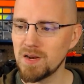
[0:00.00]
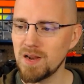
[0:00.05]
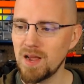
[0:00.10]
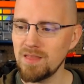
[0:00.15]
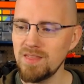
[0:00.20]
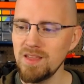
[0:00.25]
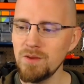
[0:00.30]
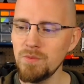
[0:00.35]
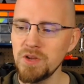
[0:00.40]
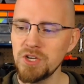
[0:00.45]
I
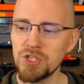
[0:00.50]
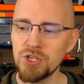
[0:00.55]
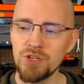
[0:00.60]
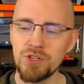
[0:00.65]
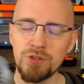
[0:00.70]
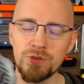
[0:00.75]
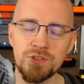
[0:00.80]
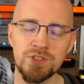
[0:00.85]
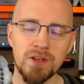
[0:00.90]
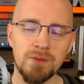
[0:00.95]
think we
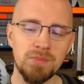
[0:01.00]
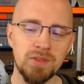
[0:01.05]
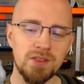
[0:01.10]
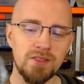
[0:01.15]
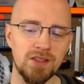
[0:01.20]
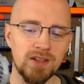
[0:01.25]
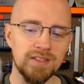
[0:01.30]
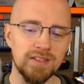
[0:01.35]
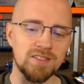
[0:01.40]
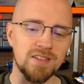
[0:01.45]
should do
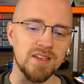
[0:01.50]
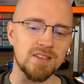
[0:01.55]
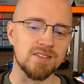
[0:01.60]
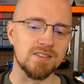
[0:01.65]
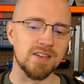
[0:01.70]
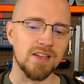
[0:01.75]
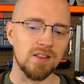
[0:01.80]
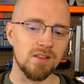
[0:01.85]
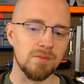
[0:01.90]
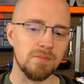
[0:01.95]
something that says
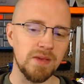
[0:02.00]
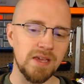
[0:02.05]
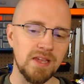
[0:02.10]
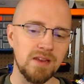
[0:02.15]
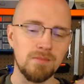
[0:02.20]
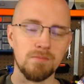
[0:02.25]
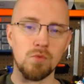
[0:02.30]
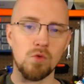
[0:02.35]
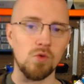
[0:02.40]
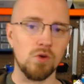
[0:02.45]

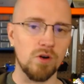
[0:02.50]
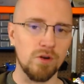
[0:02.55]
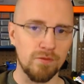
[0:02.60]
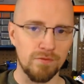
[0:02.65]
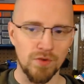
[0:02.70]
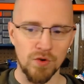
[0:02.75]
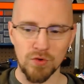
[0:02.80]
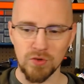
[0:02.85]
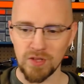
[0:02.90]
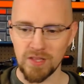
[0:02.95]
Nillabean more
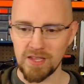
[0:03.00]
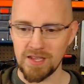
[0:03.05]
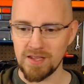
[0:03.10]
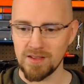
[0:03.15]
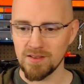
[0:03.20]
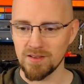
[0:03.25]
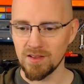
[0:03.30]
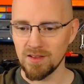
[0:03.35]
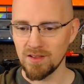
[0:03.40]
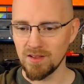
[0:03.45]

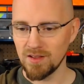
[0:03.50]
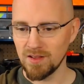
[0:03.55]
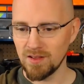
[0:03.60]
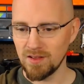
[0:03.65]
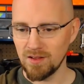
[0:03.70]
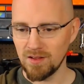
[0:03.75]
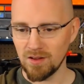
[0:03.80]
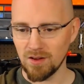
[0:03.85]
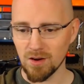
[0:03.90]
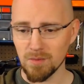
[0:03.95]
overtly,
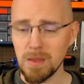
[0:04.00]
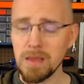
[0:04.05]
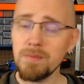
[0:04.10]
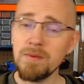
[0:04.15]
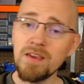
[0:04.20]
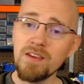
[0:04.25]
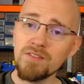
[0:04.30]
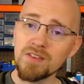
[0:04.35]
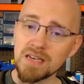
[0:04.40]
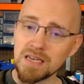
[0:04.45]
or
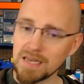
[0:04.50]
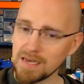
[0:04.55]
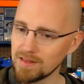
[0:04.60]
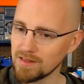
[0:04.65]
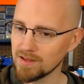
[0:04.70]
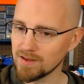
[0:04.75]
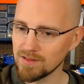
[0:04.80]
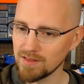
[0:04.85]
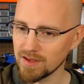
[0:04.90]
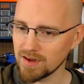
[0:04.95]
maybe even
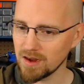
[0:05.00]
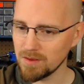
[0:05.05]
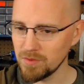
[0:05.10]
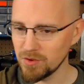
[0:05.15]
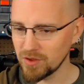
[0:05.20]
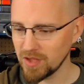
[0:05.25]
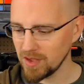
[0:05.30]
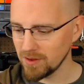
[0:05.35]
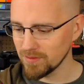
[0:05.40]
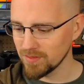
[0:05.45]
Nilla. Like I'm
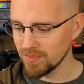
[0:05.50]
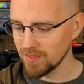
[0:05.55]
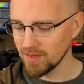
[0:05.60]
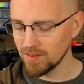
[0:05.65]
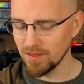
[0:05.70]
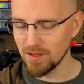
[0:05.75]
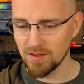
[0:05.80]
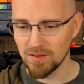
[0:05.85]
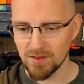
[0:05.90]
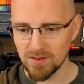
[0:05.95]
okay with
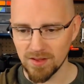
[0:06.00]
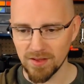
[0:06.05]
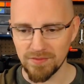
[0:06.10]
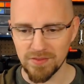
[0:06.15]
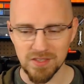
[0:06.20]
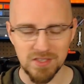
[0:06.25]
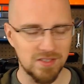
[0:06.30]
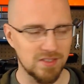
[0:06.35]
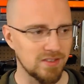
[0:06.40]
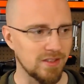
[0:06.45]
Nilla
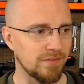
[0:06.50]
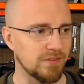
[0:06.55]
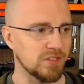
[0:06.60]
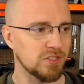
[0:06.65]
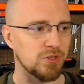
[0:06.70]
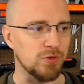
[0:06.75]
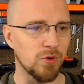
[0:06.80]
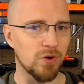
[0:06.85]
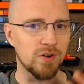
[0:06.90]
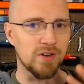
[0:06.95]
if it's
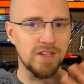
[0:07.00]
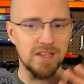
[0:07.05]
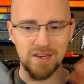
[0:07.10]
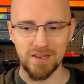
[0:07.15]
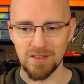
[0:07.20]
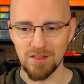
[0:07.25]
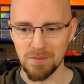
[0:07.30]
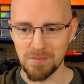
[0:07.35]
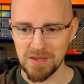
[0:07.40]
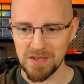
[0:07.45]
too hard to
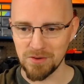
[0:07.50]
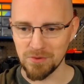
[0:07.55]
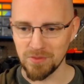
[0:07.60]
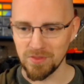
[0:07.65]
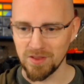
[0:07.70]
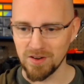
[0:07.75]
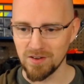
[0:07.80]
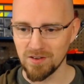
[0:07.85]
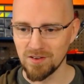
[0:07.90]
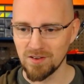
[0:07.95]
get Nillabean
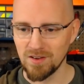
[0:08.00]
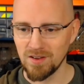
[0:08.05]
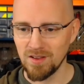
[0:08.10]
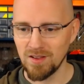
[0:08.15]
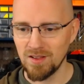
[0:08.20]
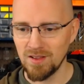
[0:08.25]
on there.